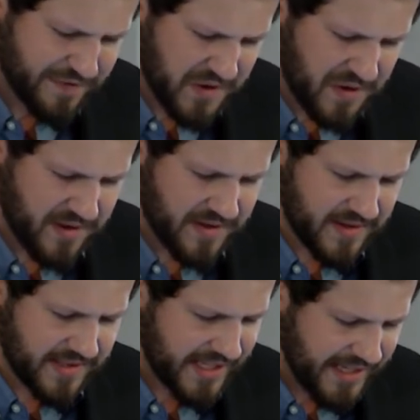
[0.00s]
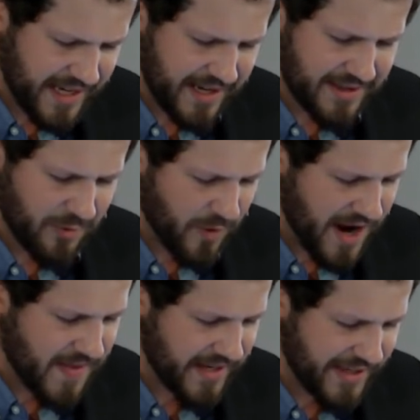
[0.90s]
food that the king ate and the
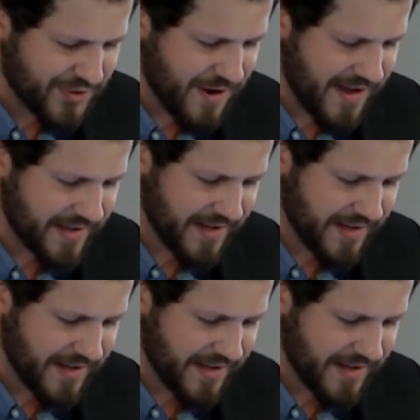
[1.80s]
wine that he drank.